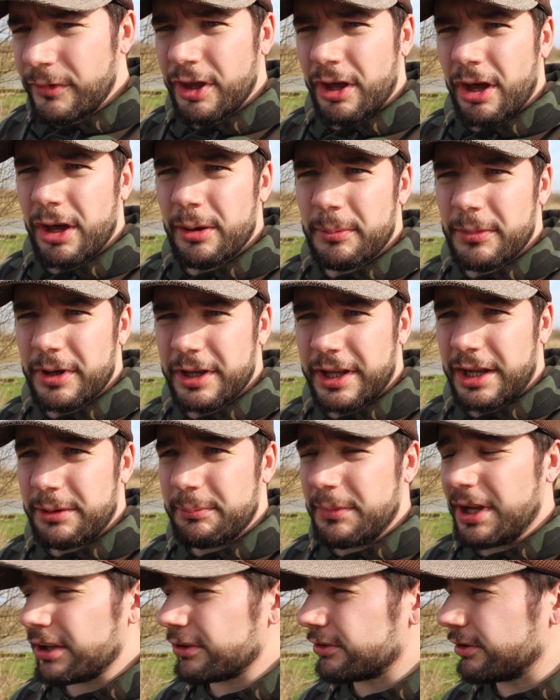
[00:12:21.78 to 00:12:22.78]
Again,
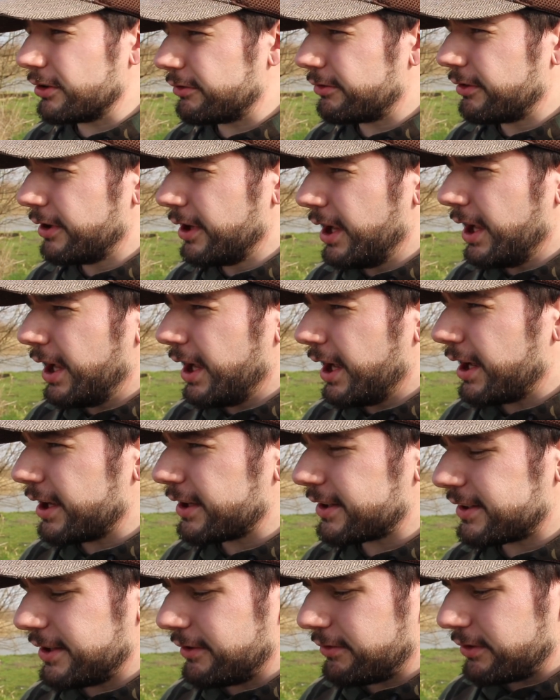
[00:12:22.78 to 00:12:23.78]
a mix of
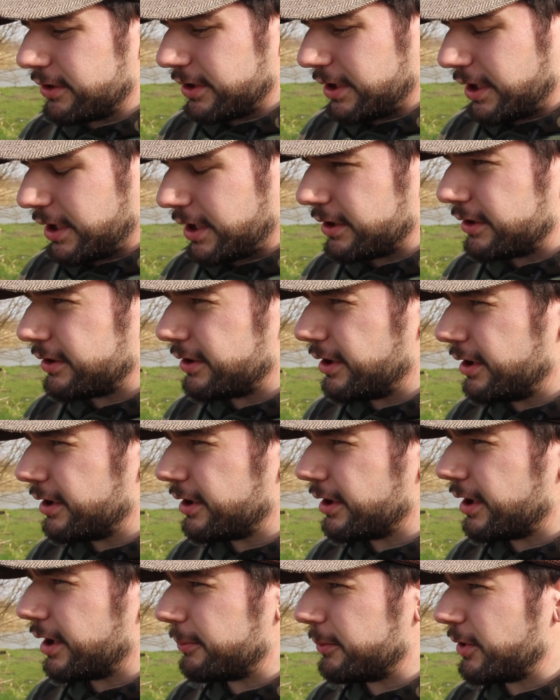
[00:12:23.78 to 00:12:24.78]
S7 and
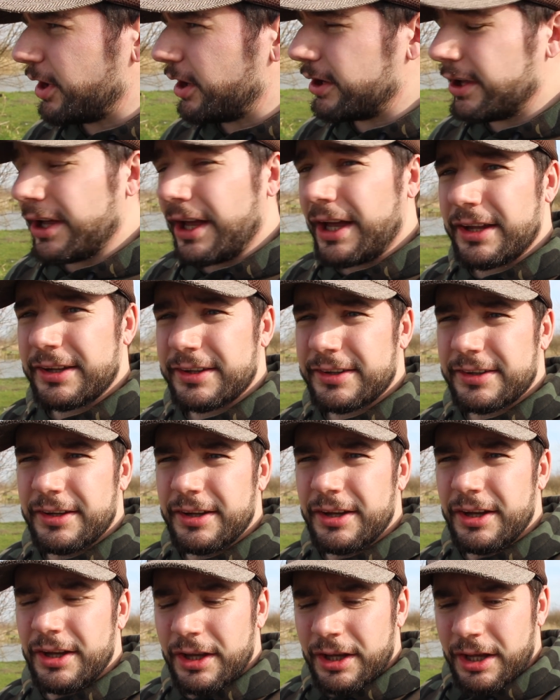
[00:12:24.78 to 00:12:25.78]
Nutter S,
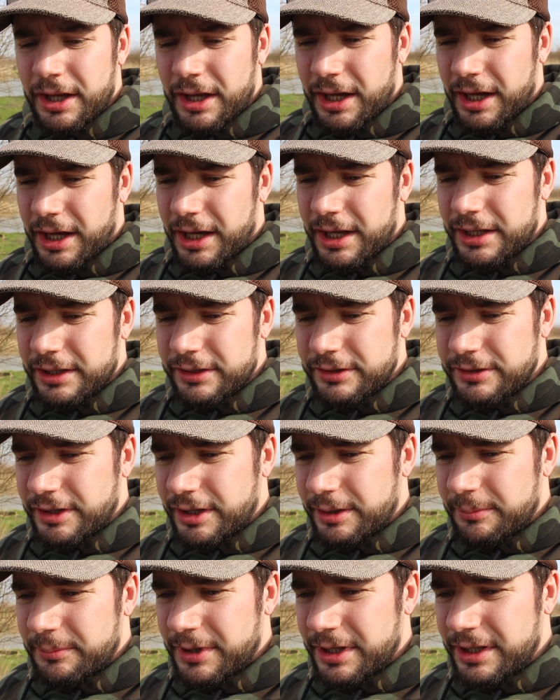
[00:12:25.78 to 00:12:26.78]
and
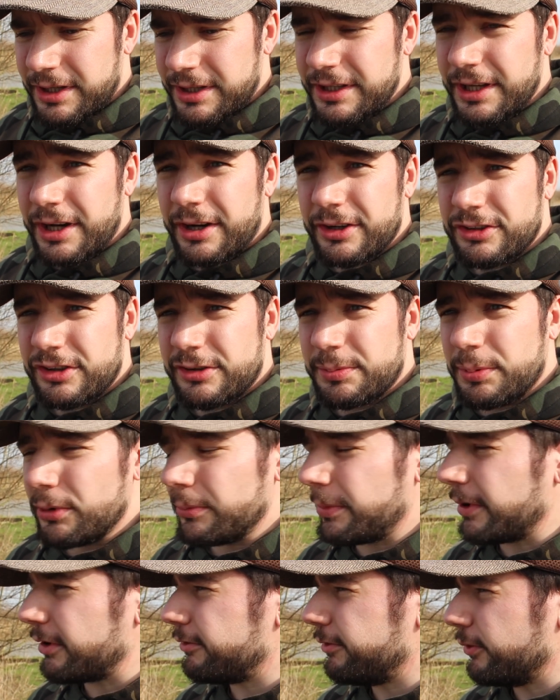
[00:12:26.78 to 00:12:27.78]
yeah, I just put
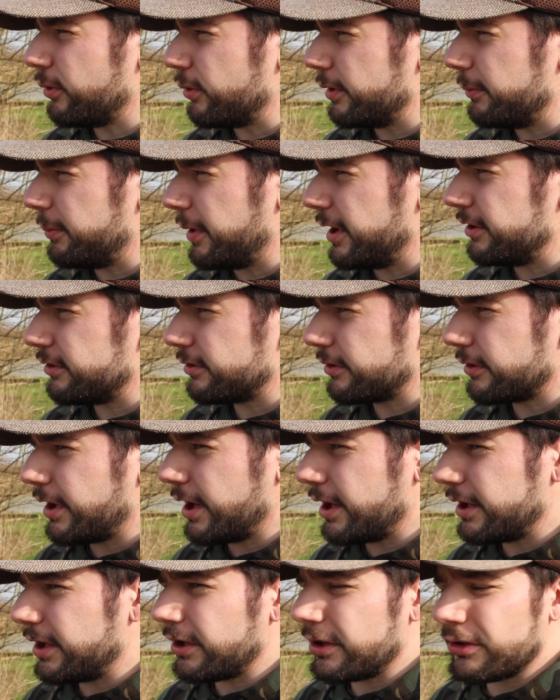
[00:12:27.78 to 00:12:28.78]
about 40 baits on
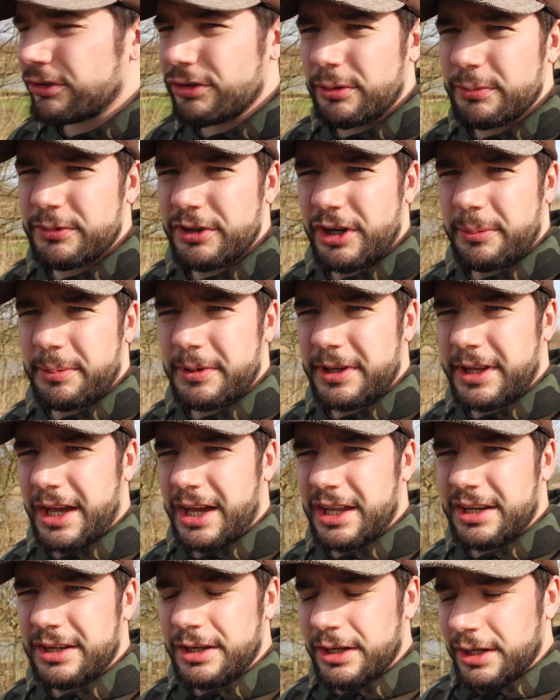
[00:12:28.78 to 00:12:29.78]
there, and then I topped it up
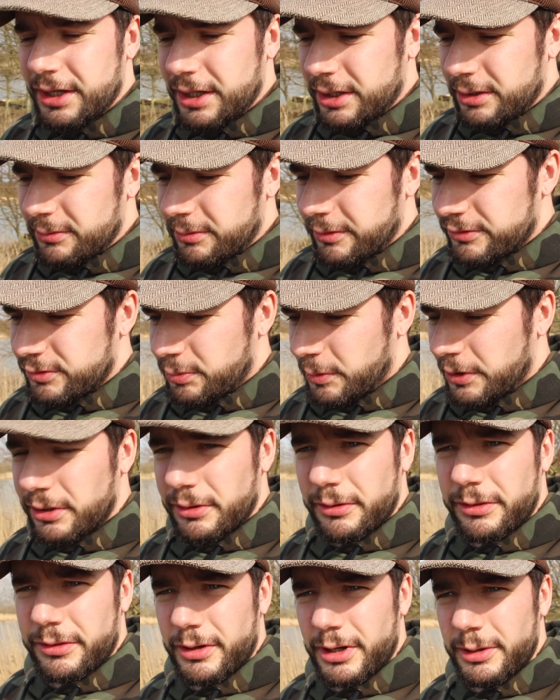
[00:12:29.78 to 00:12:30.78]
again with 20
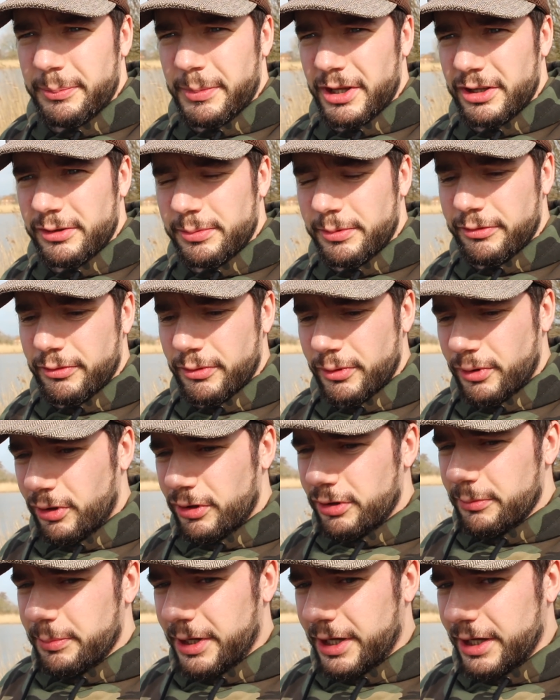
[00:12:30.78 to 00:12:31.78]
or 30 baits before I got
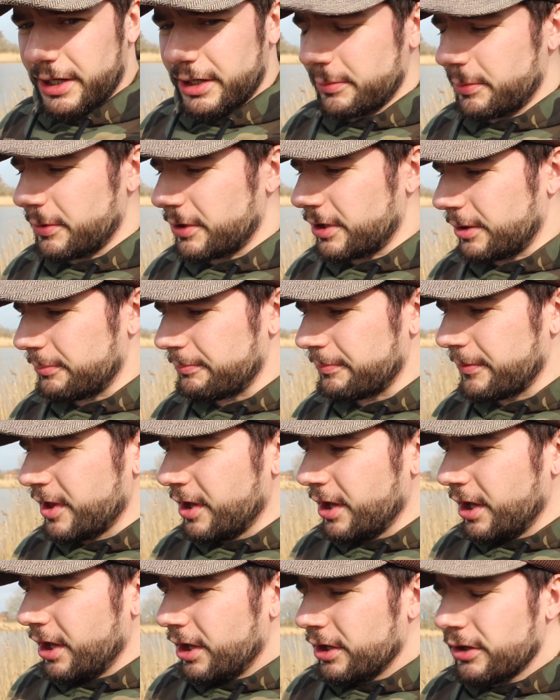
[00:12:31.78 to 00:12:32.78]
in the bag. But
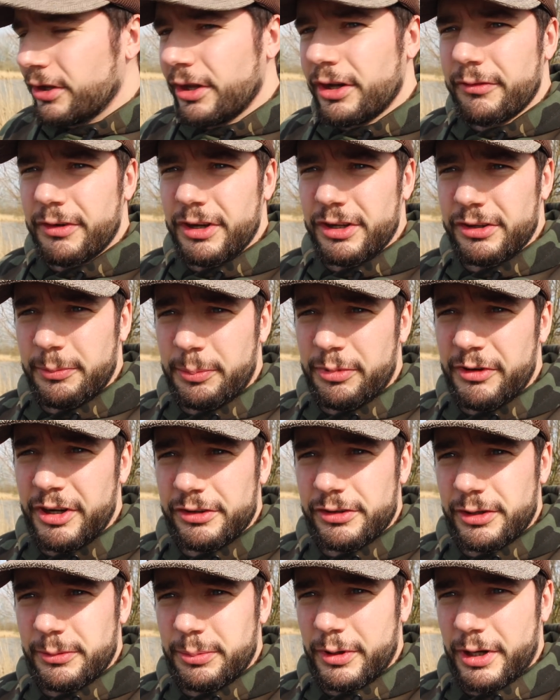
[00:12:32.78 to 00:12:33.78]
the
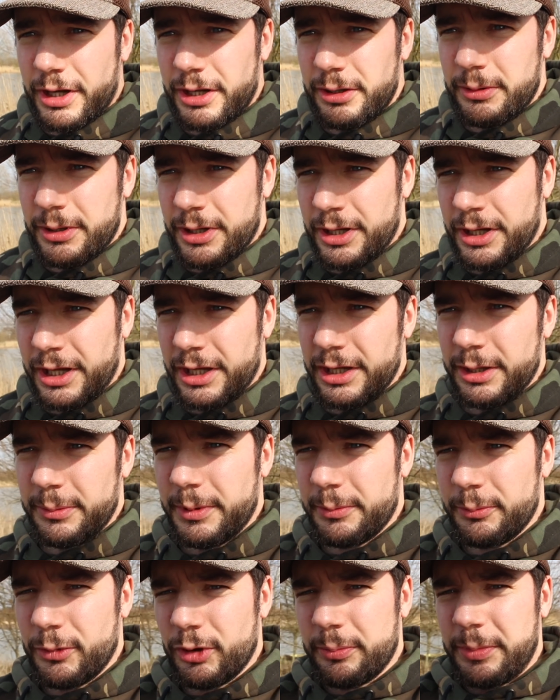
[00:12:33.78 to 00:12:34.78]
reason I put out a little
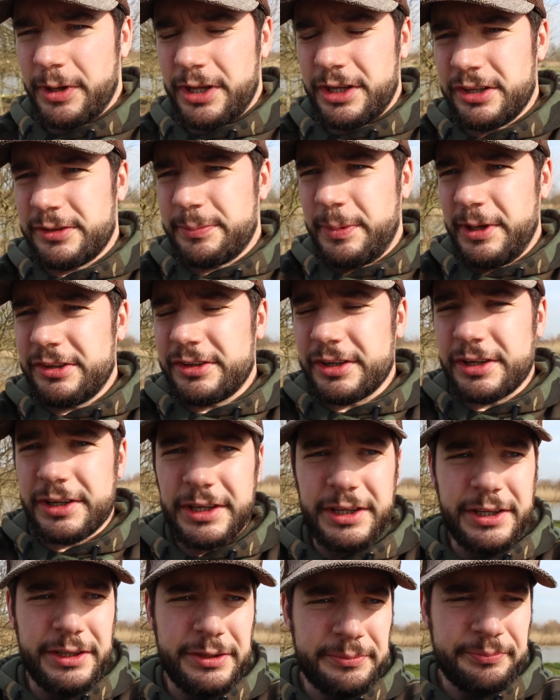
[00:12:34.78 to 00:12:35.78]
bit more bait is
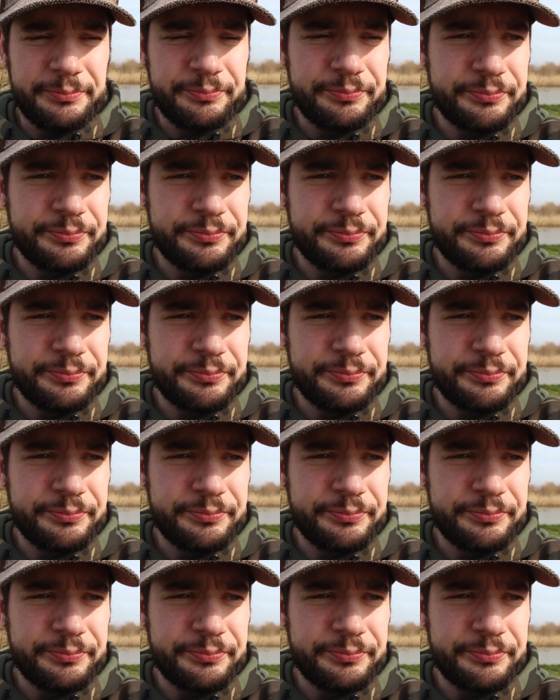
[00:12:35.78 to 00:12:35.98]
basically